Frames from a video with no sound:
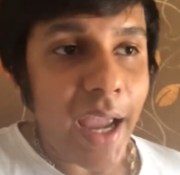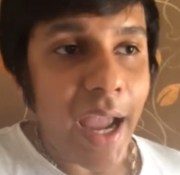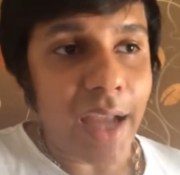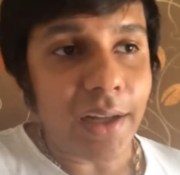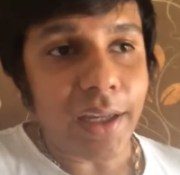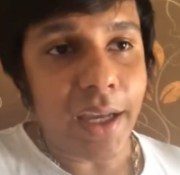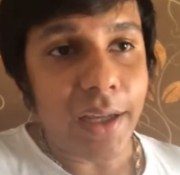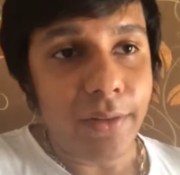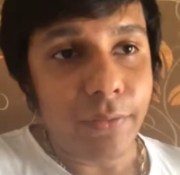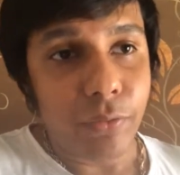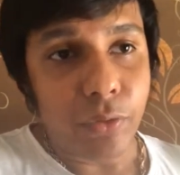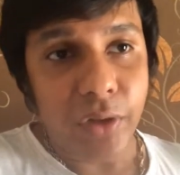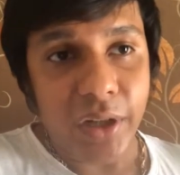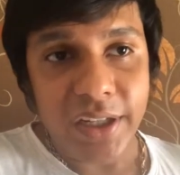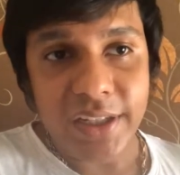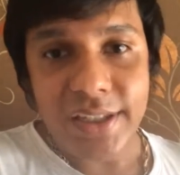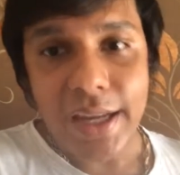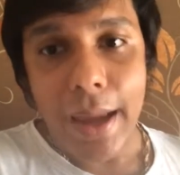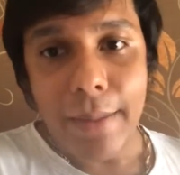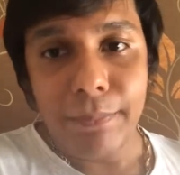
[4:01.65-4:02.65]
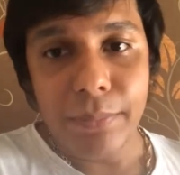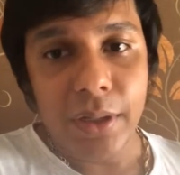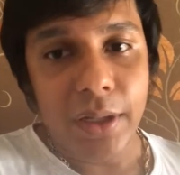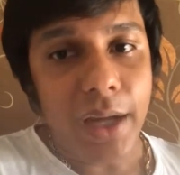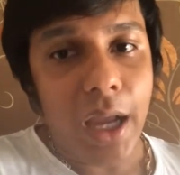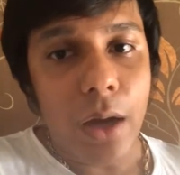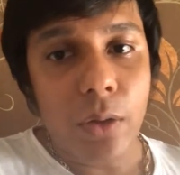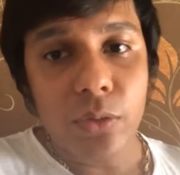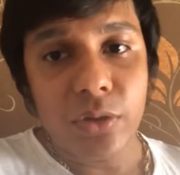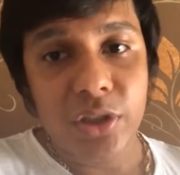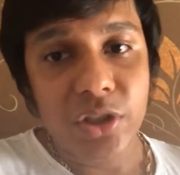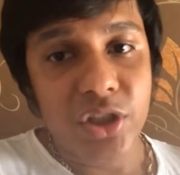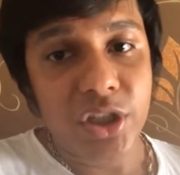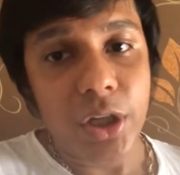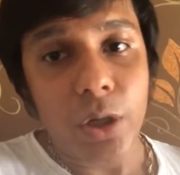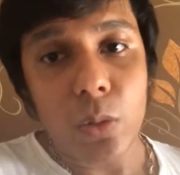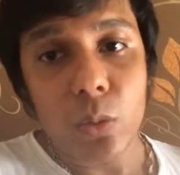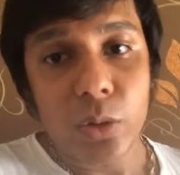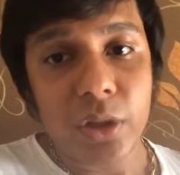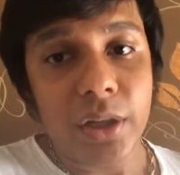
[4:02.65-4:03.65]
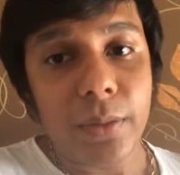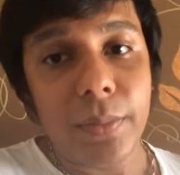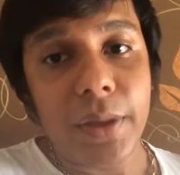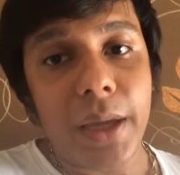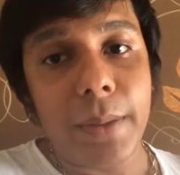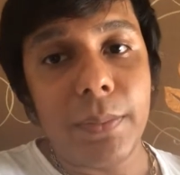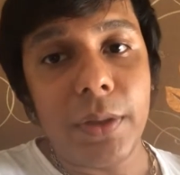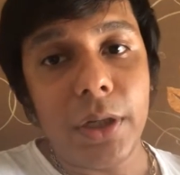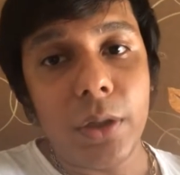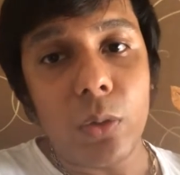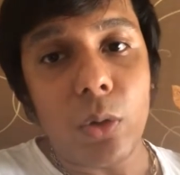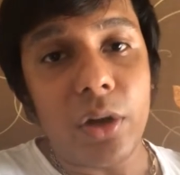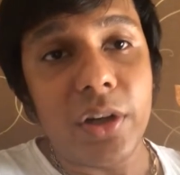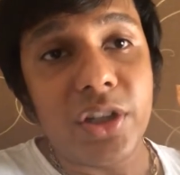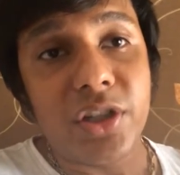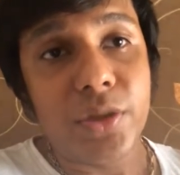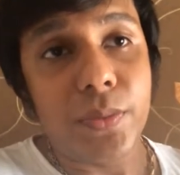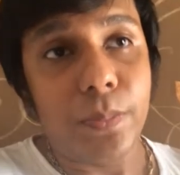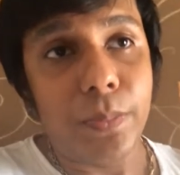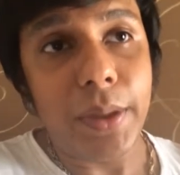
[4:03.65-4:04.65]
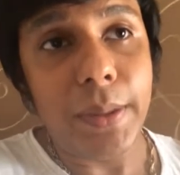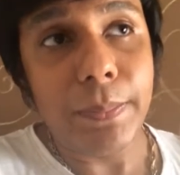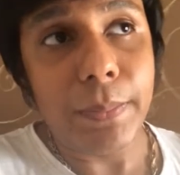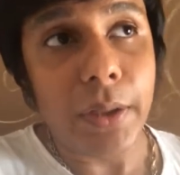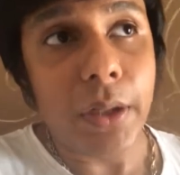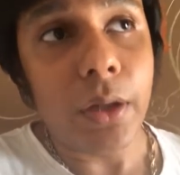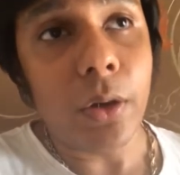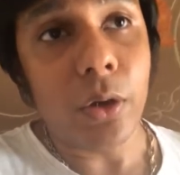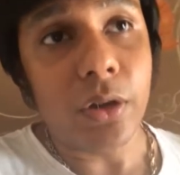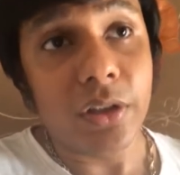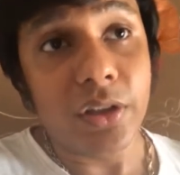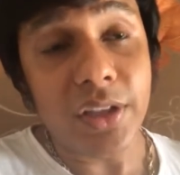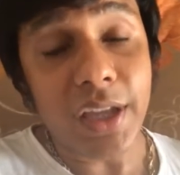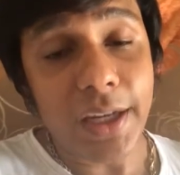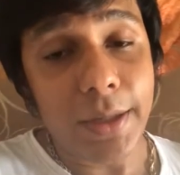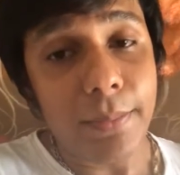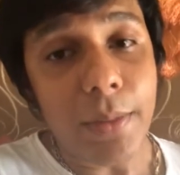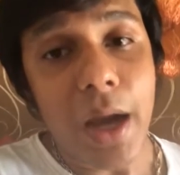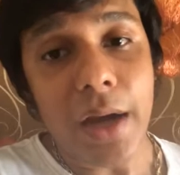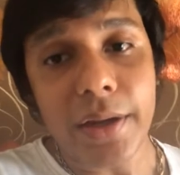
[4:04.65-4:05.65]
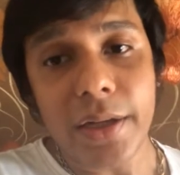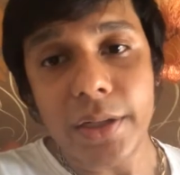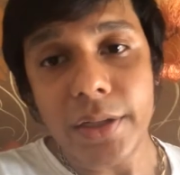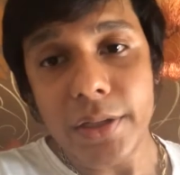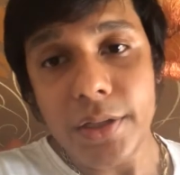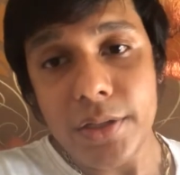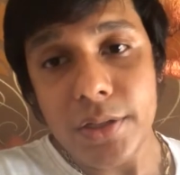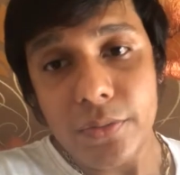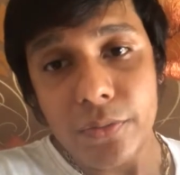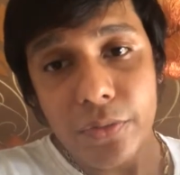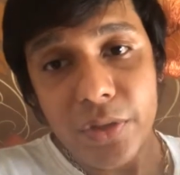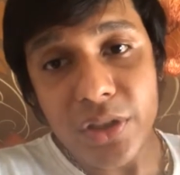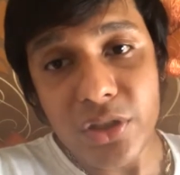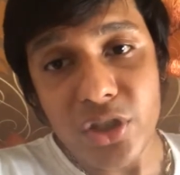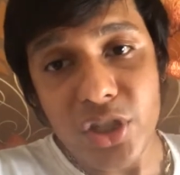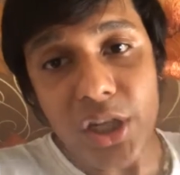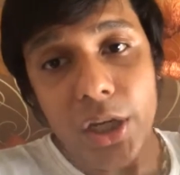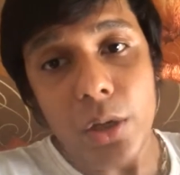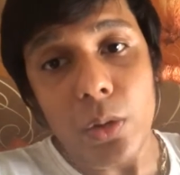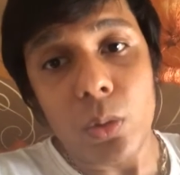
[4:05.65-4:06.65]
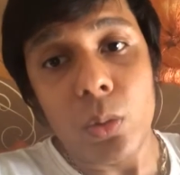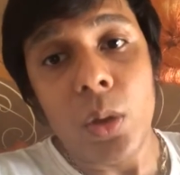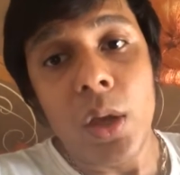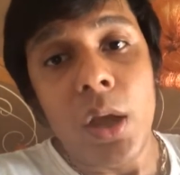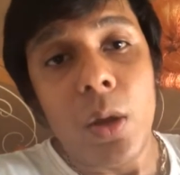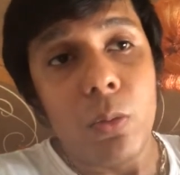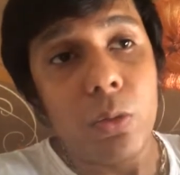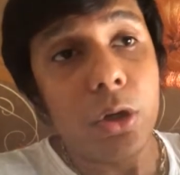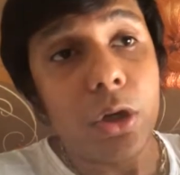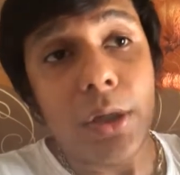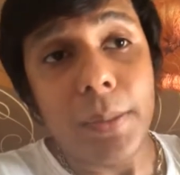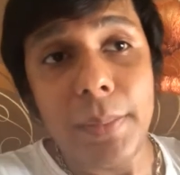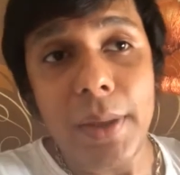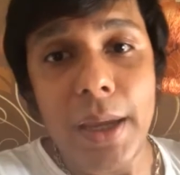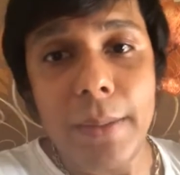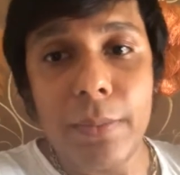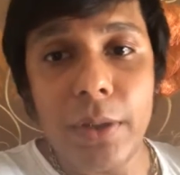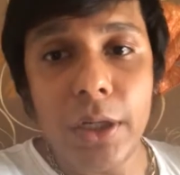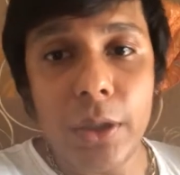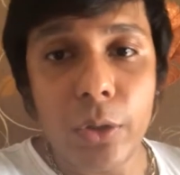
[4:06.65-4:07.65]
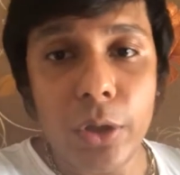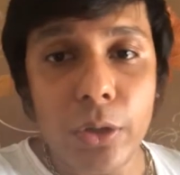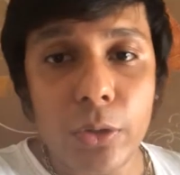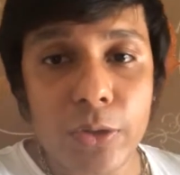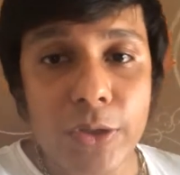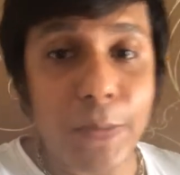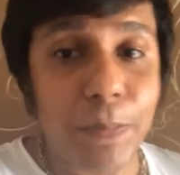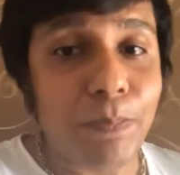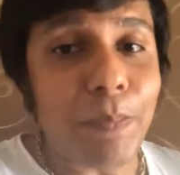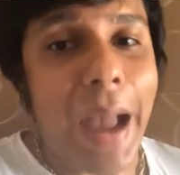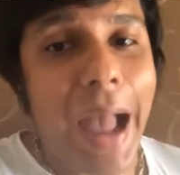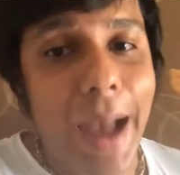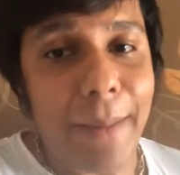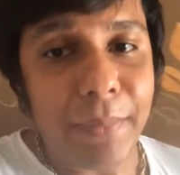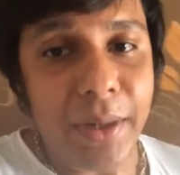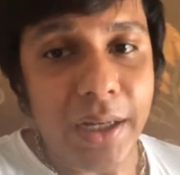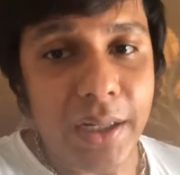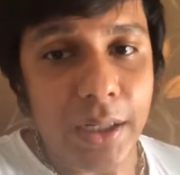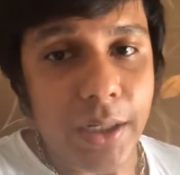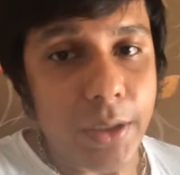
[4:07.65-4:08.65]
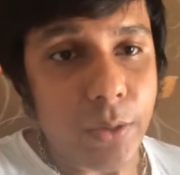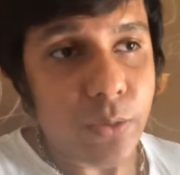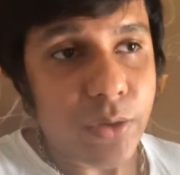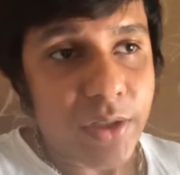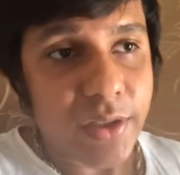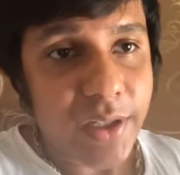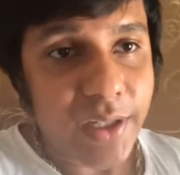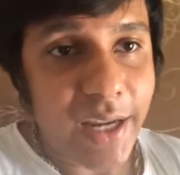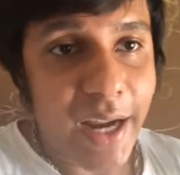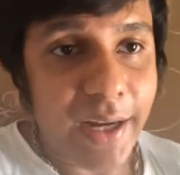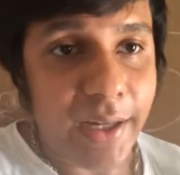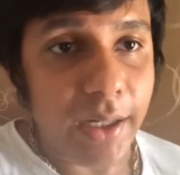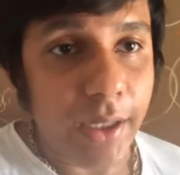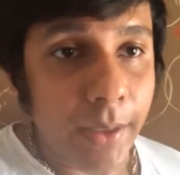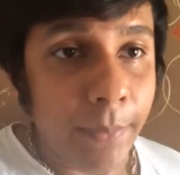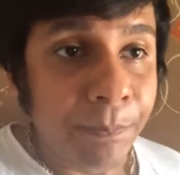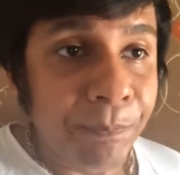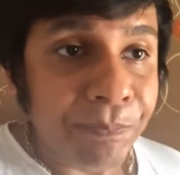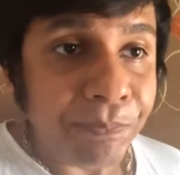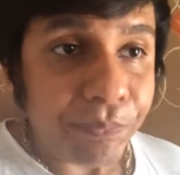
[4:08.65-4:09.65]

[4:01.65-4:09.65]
And for example, now the Jio wouldn't be able to, or people or the telemarketers with Jio wouldn't be able to, spam Airtel users in Airtel.